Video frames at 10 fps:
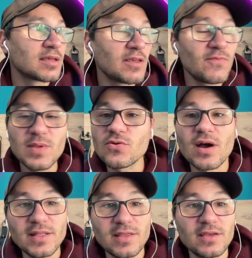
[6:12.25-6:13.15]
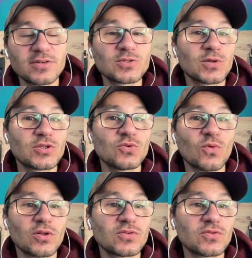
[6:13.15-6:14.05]
give me your ideas, what you
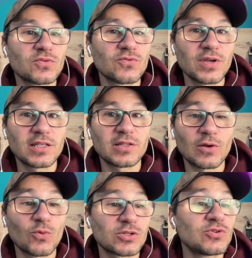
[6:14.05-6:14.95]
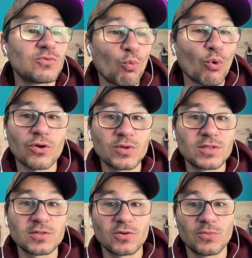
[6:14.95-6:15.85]
want to create, like what could work with
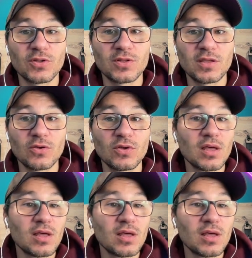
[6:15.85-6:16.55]
this community.